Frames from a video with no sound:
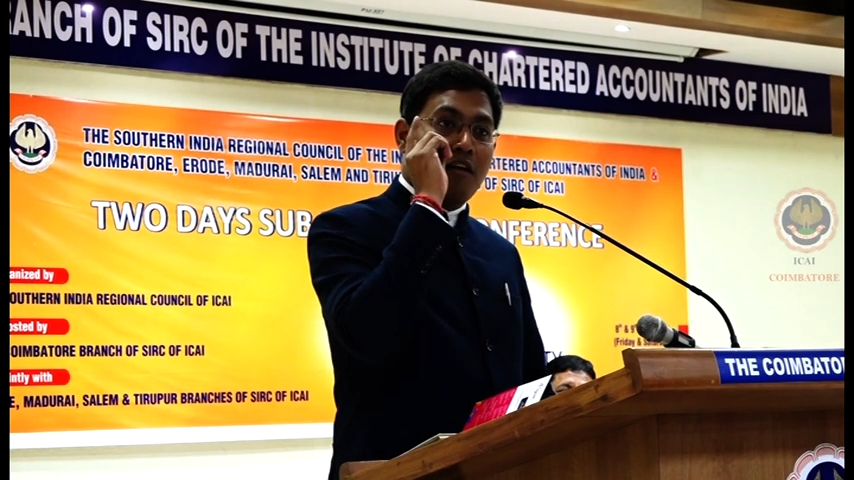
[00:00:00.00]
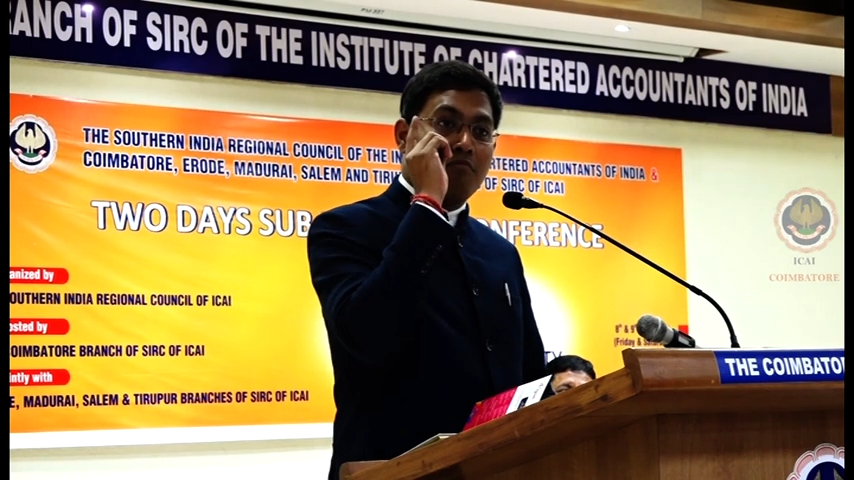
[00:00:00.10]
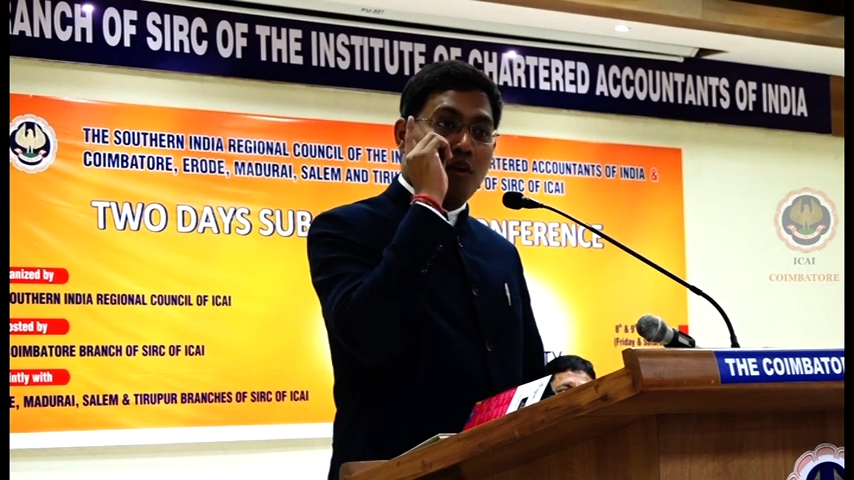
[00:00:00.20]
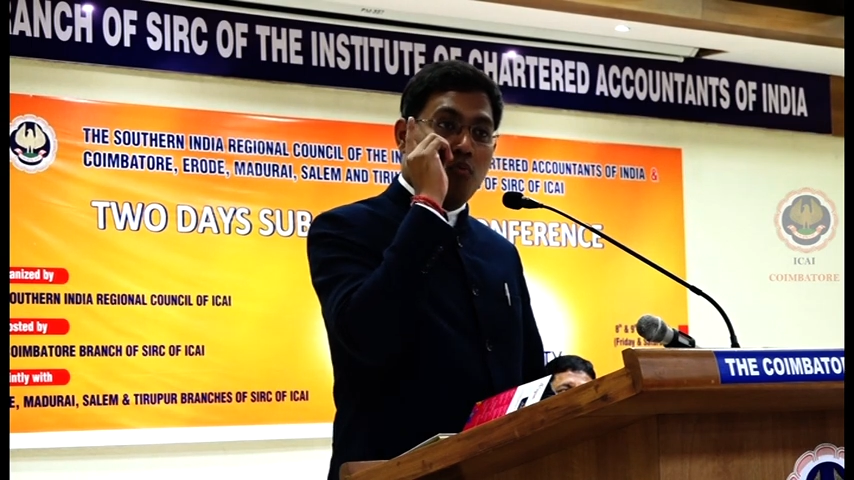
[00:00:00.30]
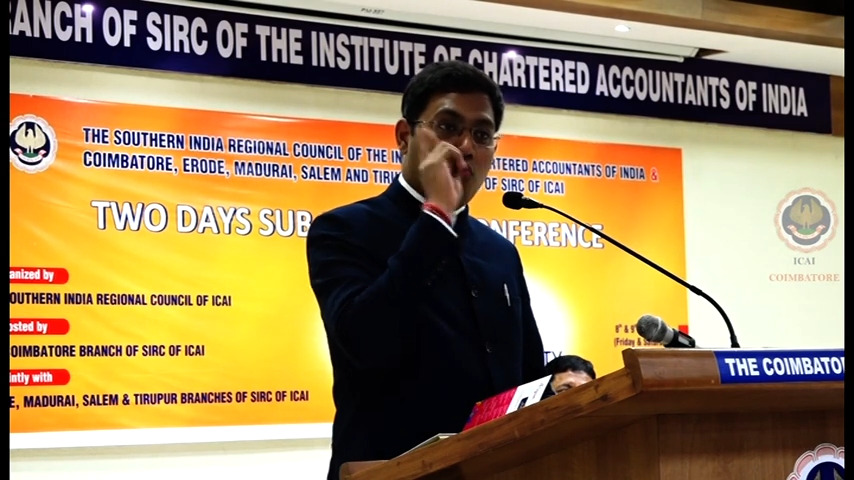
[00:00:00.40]

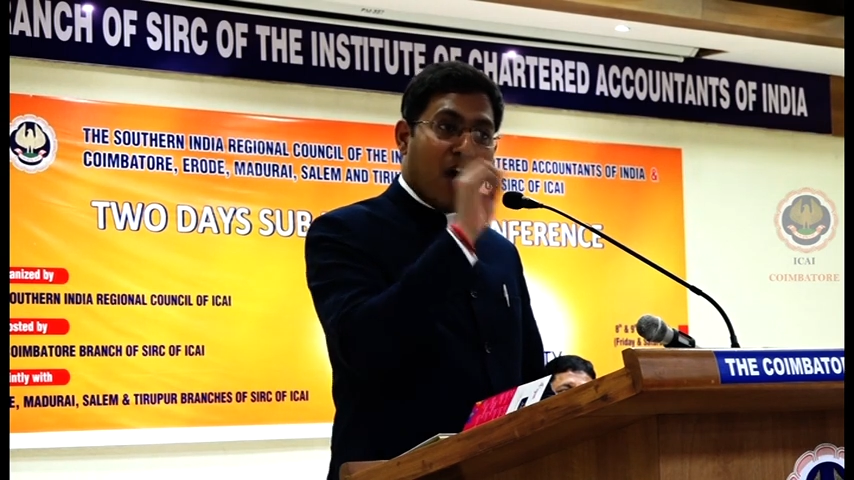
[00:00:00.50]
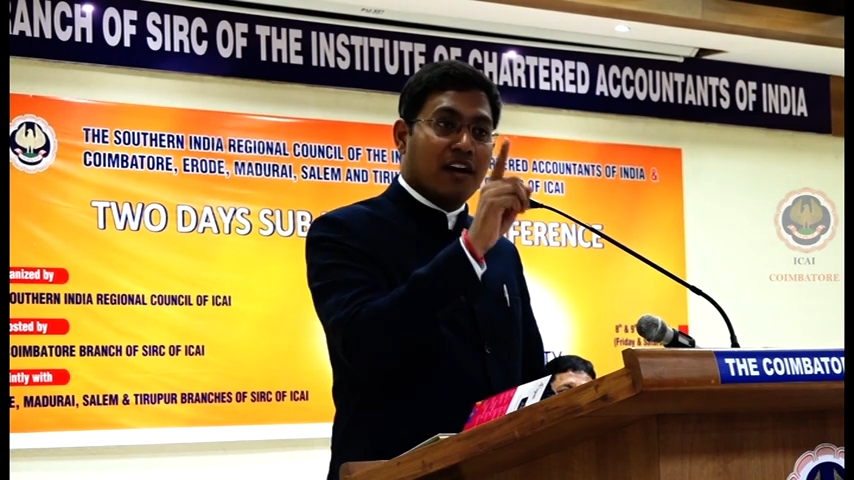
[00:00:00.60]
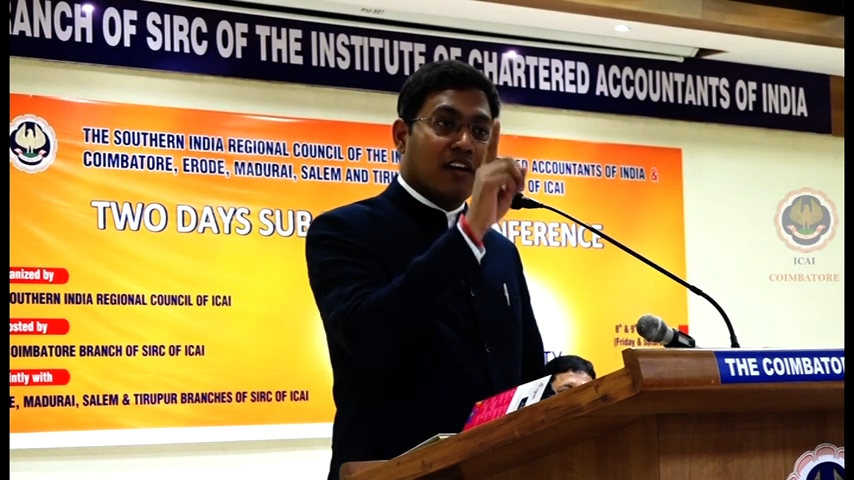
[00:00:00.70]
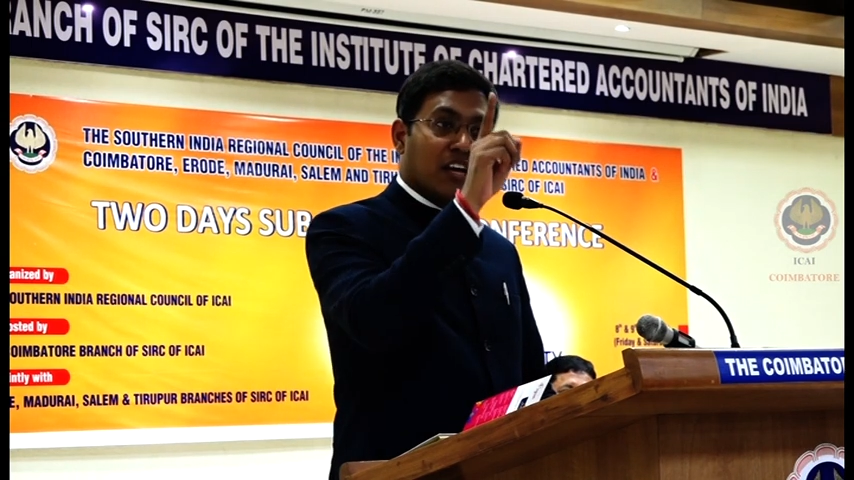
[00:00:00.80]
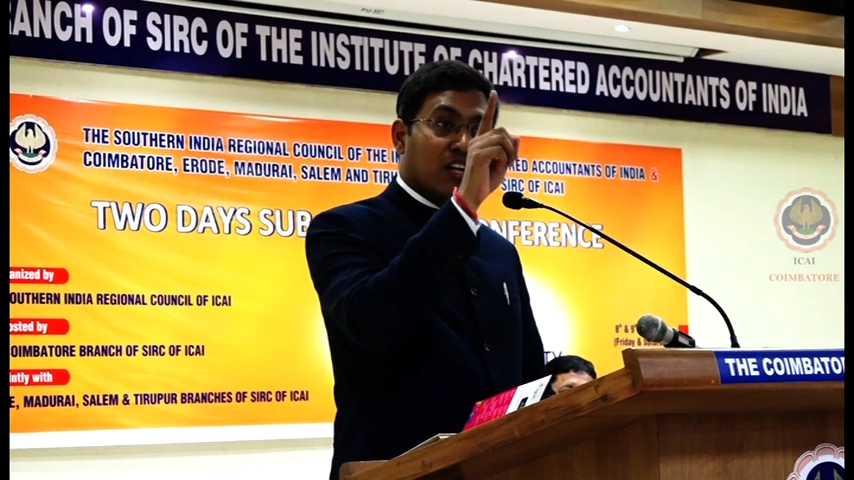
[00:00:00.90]

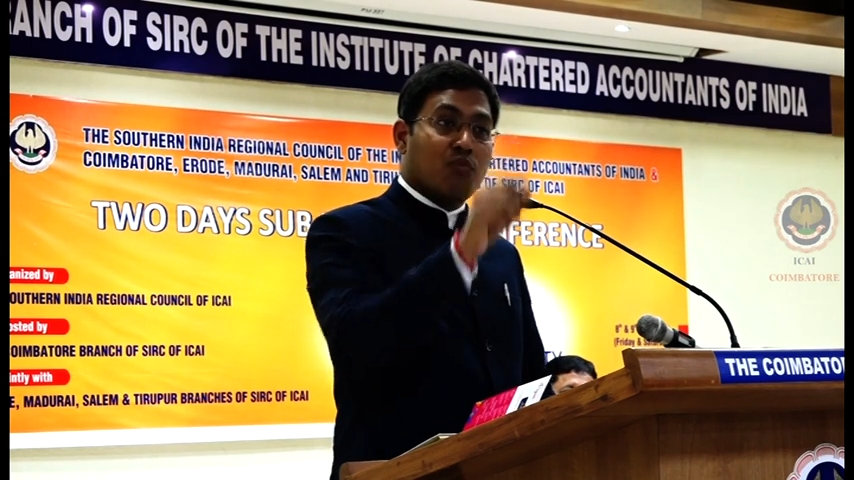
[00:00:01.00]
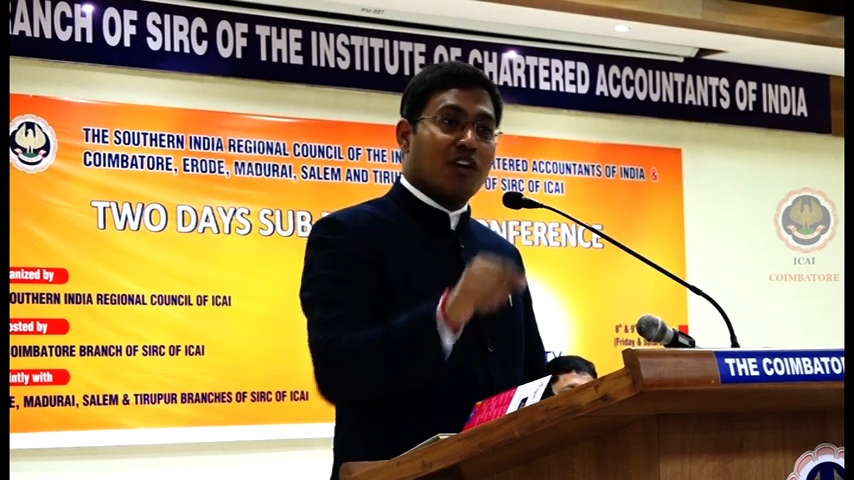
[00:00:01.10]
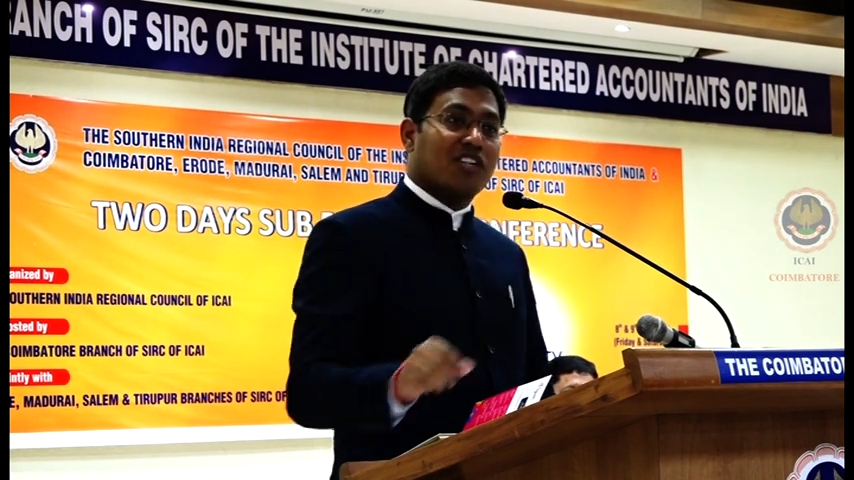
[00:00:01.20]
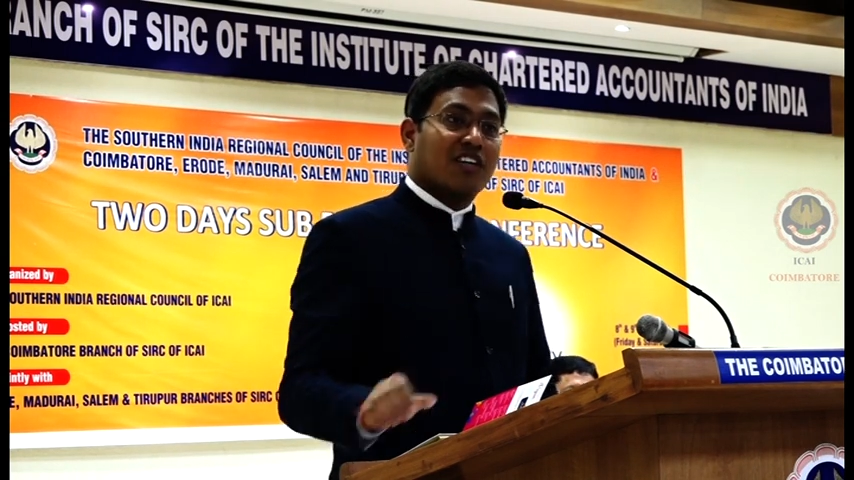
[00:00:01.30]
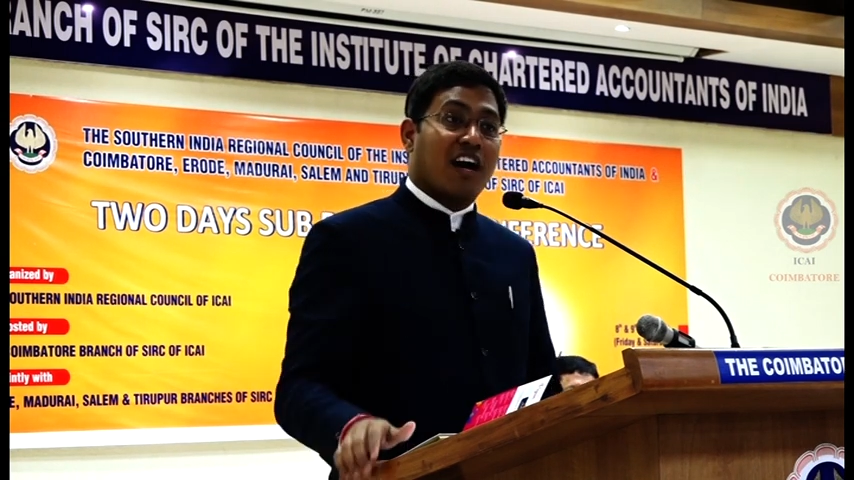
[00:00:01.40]
#1
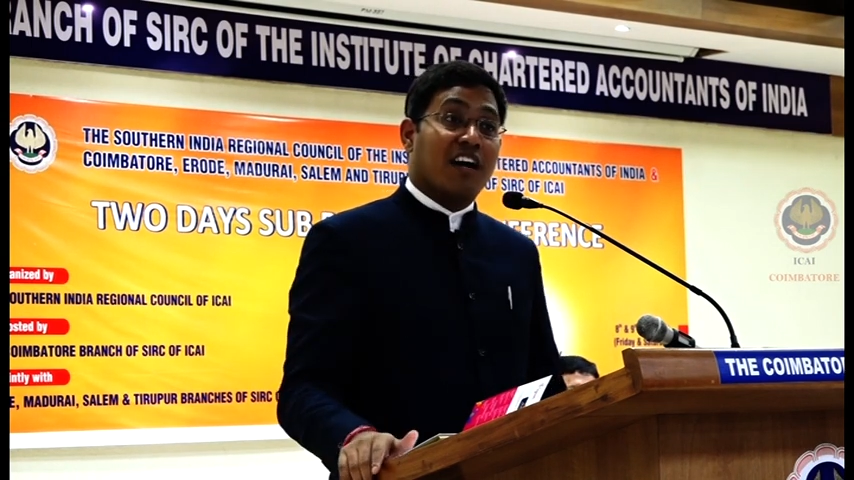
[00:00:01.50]
innovation